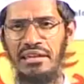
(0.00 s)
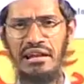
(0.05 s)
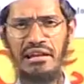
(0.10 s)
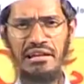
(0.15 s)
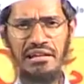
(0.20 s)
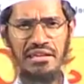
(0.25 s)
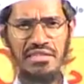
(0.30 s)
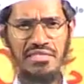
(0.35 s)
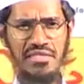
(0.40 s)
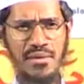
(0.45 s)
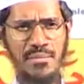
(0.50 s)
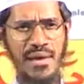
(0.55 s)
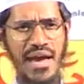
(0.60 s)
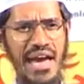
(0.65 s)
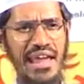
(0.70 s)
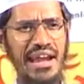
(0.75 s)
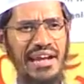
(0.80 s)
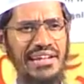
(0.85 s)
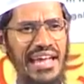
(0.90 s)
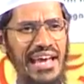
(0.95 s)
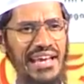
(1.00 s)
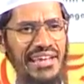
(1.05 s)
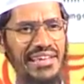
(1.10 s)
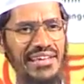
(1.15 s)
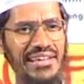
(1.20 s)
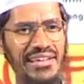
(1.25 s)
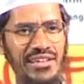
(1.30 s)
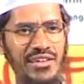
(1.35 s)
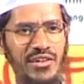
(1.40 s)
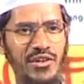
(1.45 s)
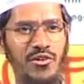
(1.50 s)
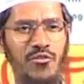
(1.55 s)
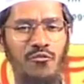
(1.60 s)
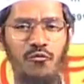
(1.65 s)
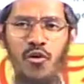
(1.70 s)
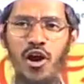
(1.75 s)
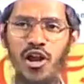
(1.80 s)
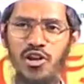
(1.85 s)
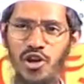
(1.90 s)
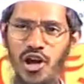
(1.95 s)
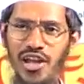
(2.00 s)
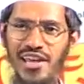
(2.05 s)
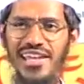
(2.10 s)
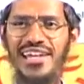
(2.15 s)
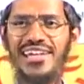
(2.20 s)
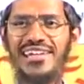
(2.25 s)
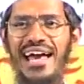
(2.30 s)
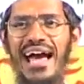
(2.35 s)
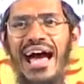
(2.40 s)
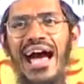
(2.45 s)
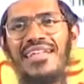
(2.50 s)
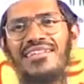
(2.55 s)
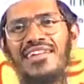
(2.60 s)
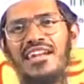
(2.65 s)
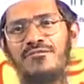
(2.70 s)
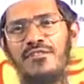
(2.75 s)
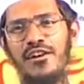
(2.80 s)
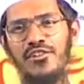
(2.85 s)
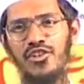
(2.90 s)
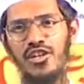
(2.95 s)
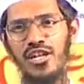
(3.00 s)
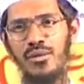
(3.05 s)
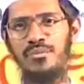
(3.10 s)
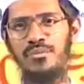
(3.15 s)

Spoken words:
terrorism and attacking. What you all eat has an effect on